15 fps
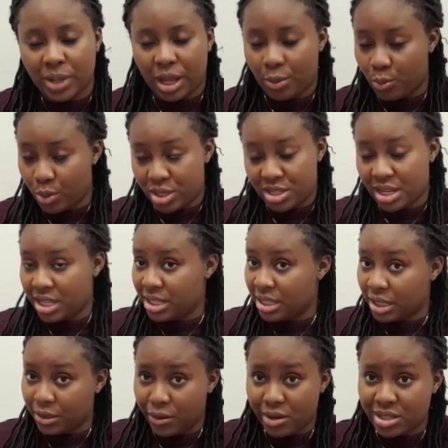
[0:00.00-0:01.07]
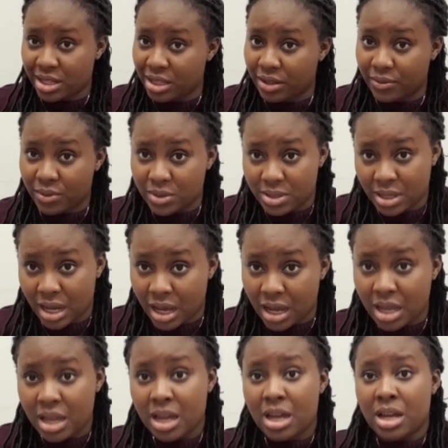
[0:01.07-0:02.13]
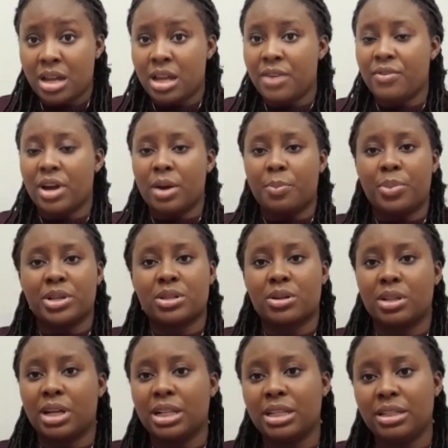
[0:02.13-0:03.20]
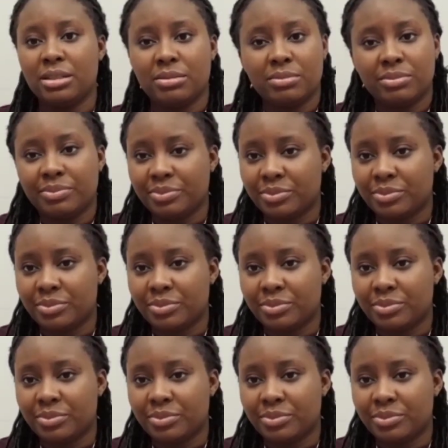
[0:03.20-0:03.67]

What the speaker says: like we said in anorexia nervosa. If you are particularly,